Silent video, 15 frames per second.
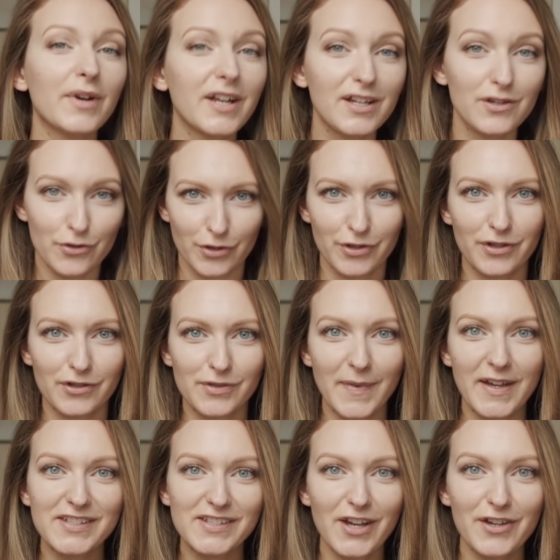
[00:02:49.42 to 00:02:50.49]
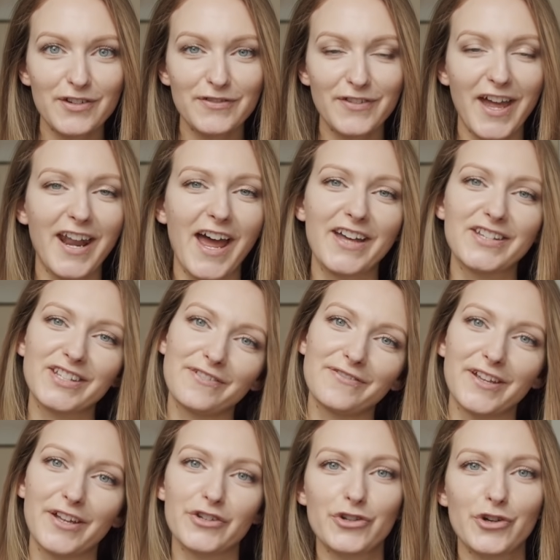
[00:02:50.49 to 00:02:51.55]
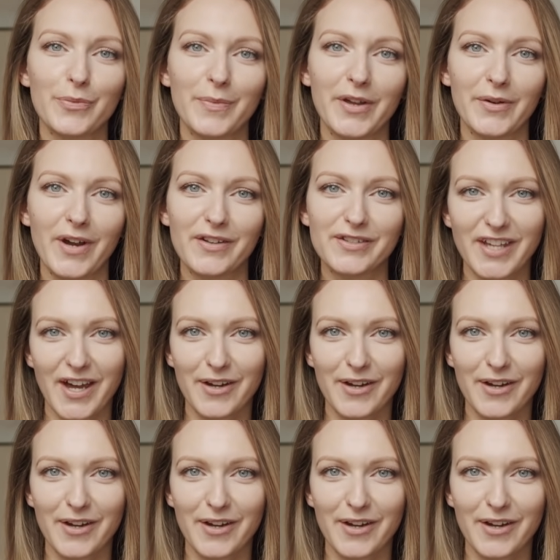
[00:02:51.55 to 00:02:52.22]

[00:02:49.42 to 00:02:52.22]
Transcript: I want to introduce myself and ask if he can show me around